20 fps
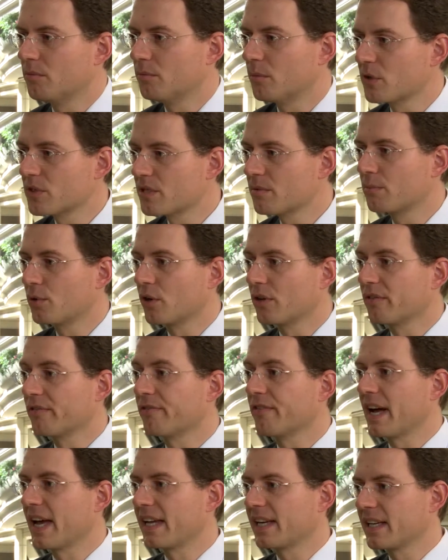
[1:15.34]
most important
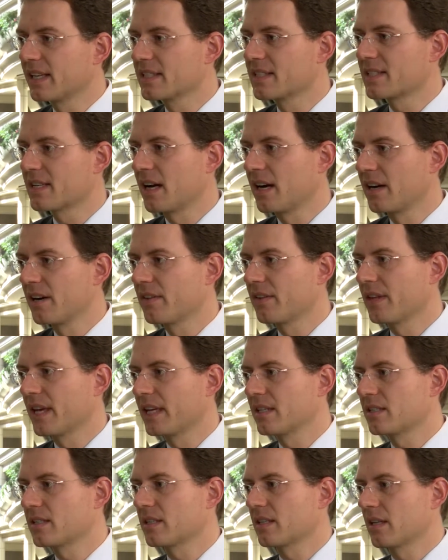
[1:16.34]
findings are
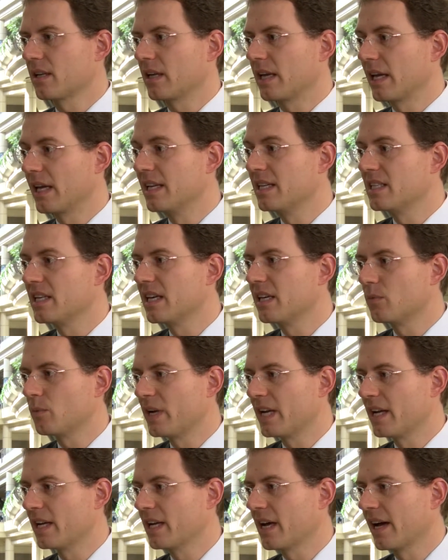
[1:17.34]
that indeed
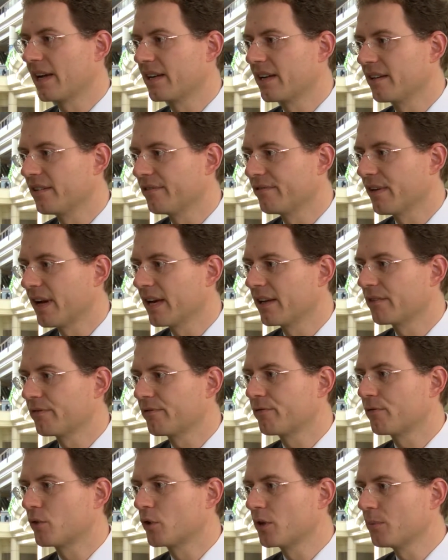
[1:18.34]
we identified
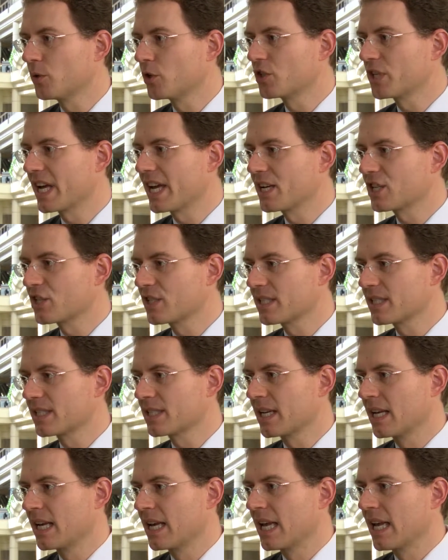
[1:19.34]
four mutations
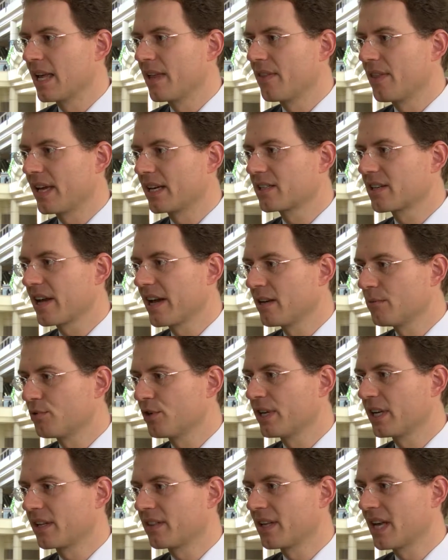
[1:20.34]
that can
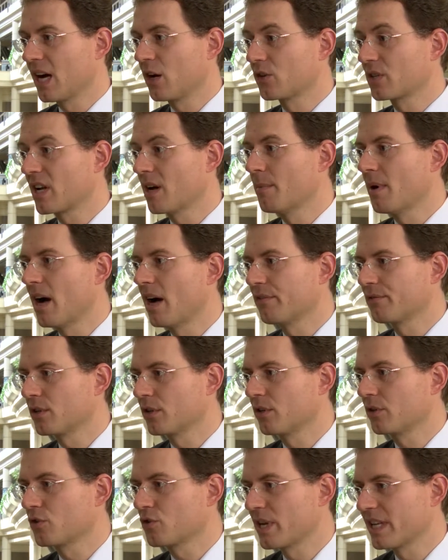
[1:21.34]
predict the outcome
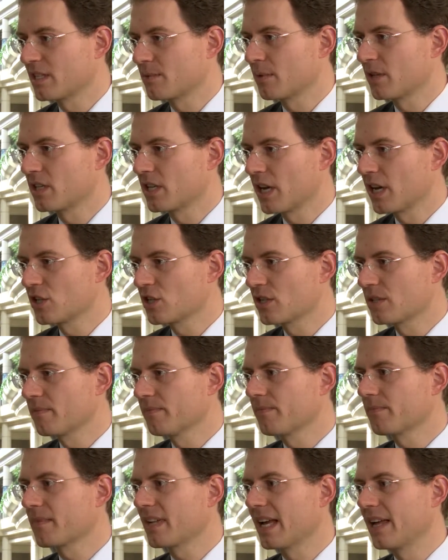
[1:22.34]
after transplantation,
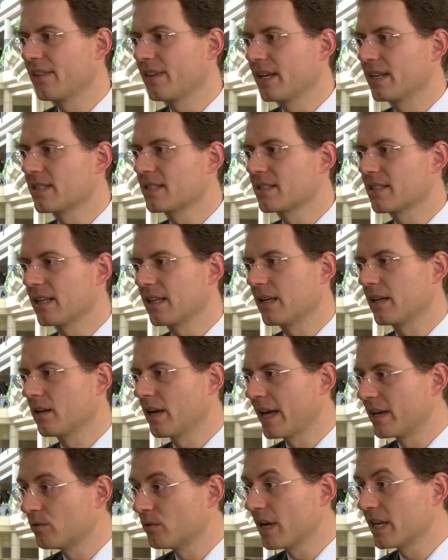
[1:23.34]
and that is the
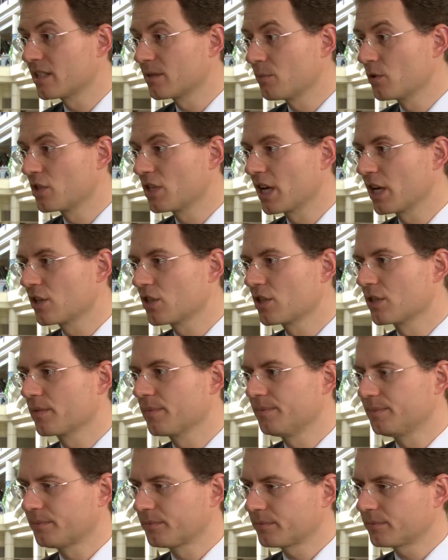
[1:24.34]
NRAS mutation,
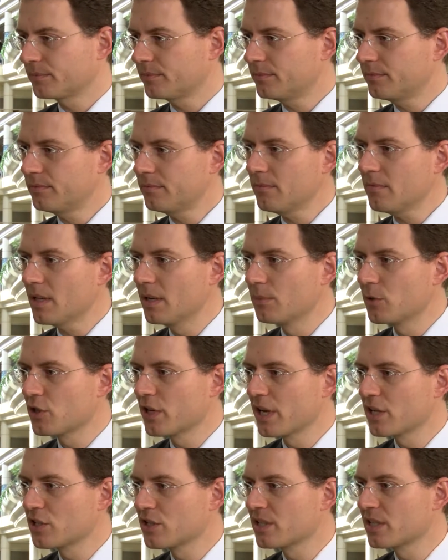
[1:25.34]

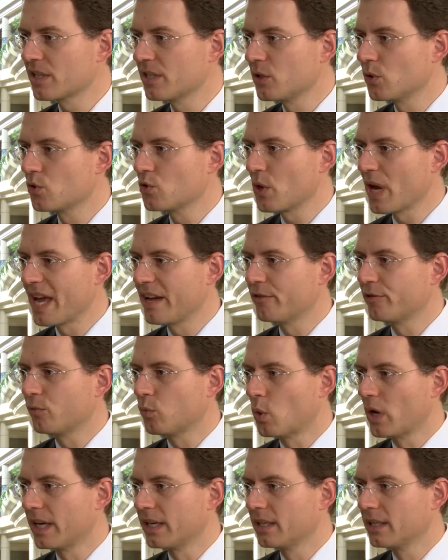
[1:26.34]
mutations in
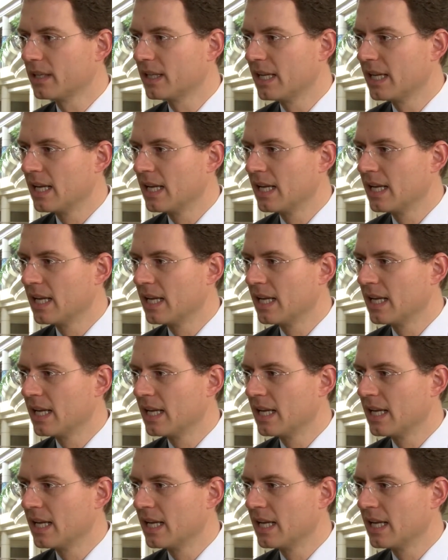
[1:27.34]
U2AF1,